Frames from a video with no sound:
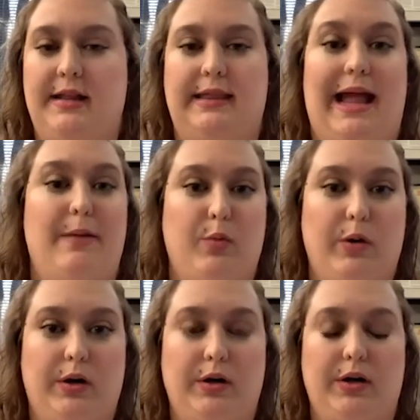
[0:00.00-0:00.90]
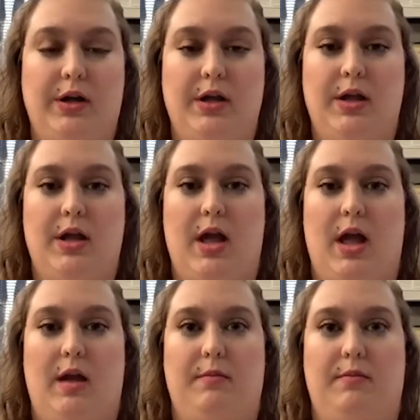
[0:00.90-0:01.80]
lab work,
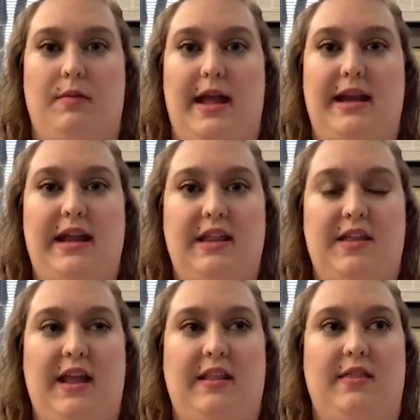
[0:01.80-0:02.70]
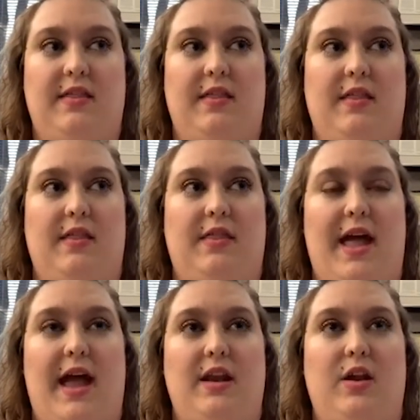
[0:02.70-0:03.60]
anything
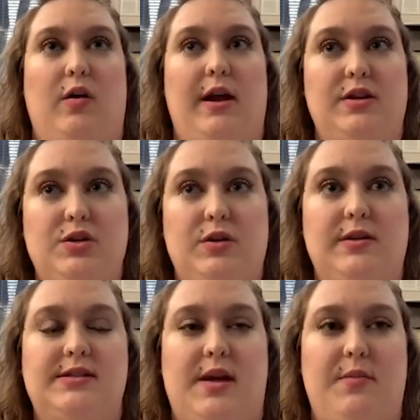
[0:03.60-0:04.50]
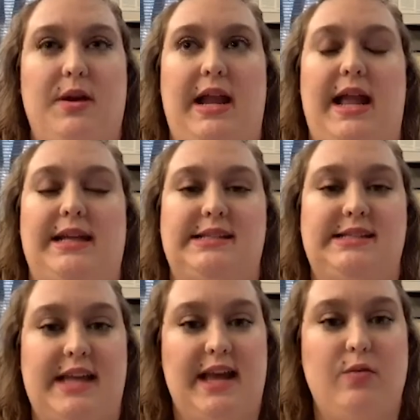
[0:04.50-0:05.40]
that your insurance company has
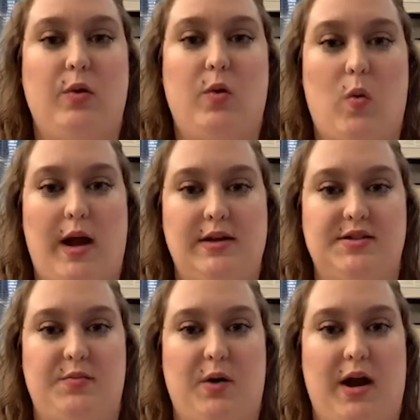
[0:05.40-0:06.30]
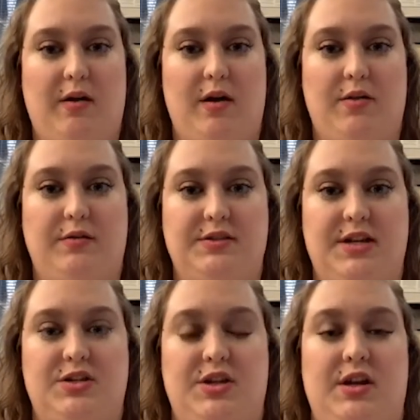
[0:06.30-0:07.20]
said requires a prior
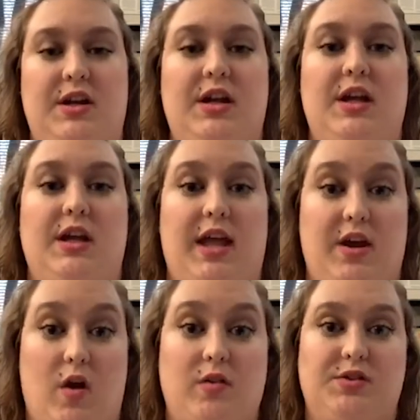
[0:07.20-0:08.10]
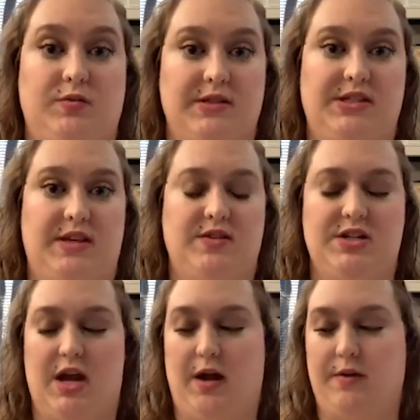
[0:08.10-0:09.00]
authorization can also receive a
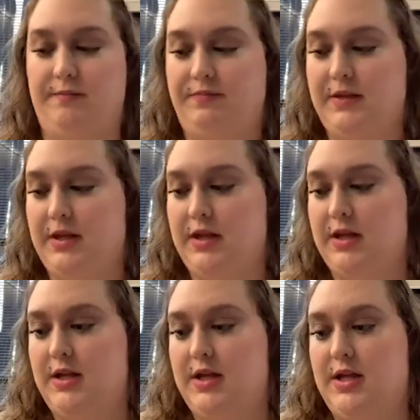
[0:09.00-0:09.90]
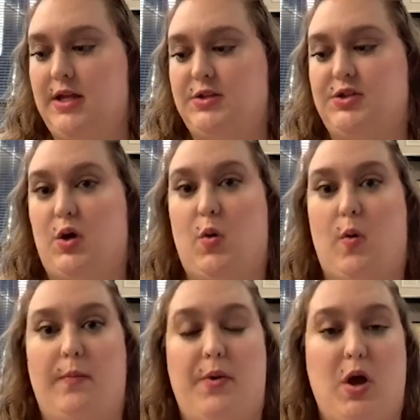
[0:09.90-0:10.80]
denial. So
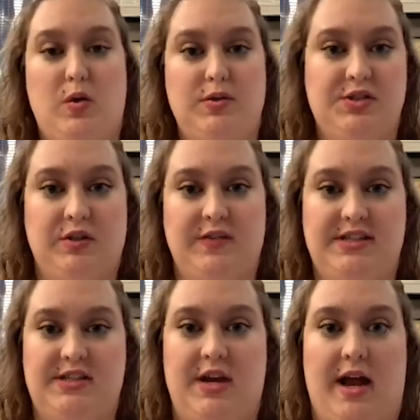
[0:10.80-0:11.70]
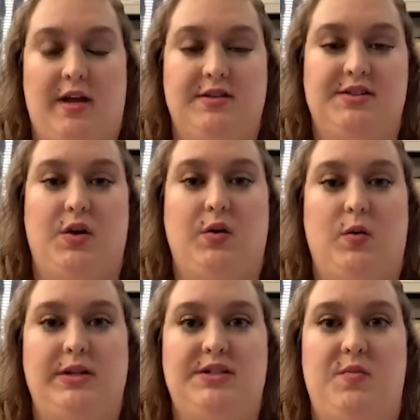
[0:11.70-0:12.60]
post-service denials are
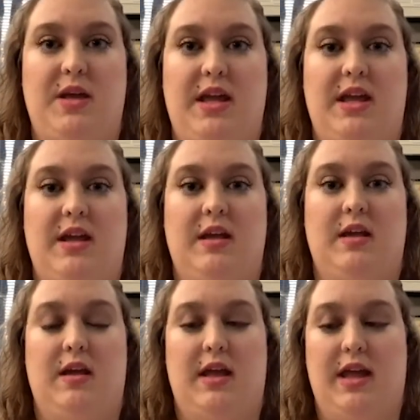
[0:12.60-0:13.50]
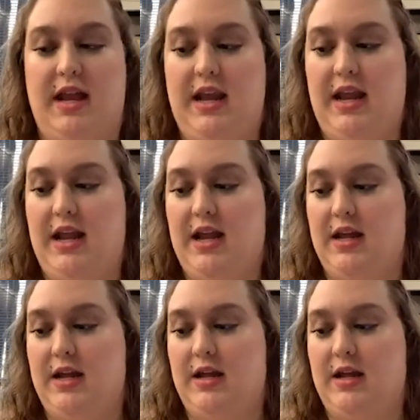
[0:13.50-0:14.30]
going to be anything